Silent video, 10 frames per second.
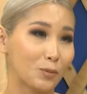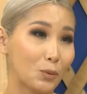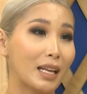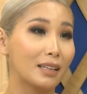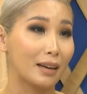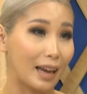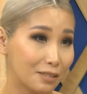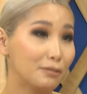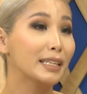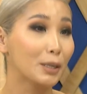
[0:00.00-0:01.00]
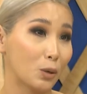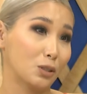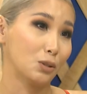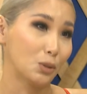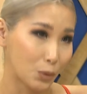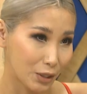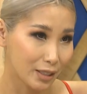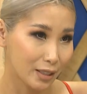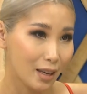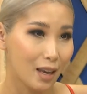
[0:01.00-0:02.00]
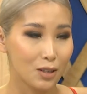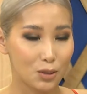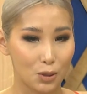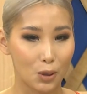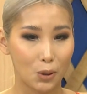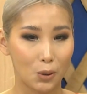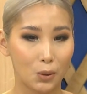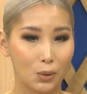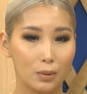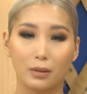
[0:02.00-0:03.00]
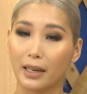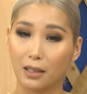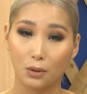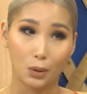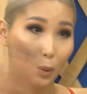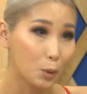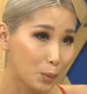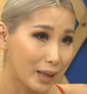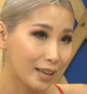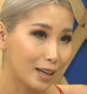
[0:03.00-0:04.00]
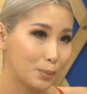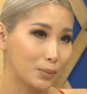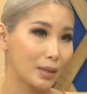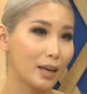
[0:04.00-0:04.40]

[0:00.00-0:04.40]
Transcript: when I really wanted to work, so like no more makeup,